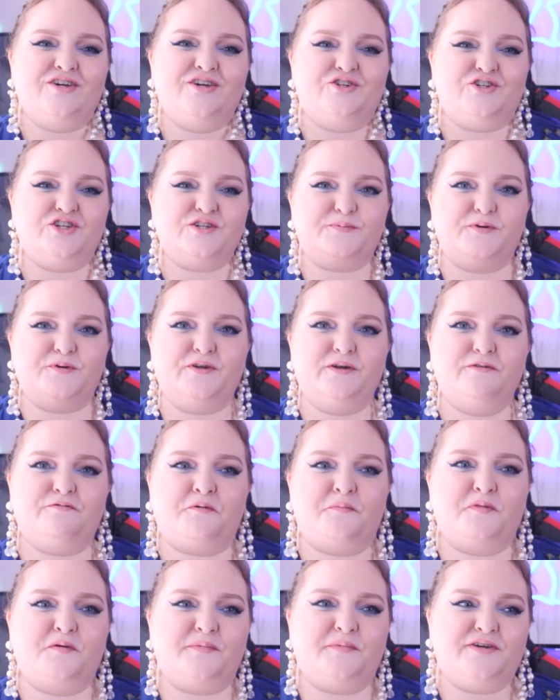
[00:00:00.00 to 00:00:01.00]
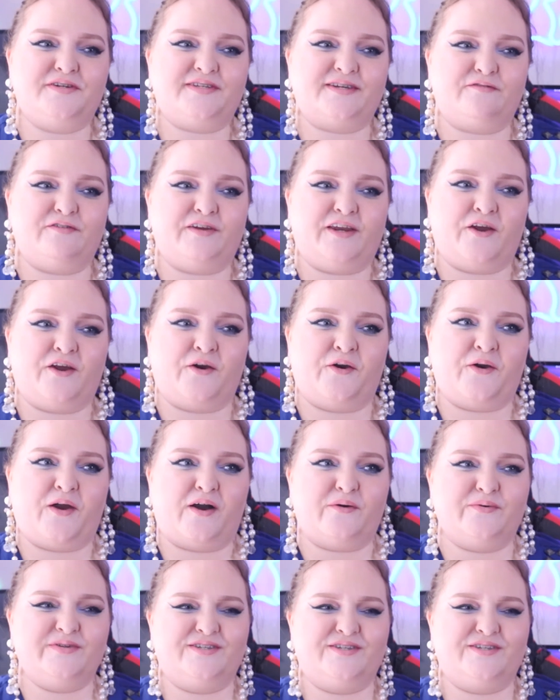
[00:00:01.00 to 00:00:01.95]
just purely from the music video, I was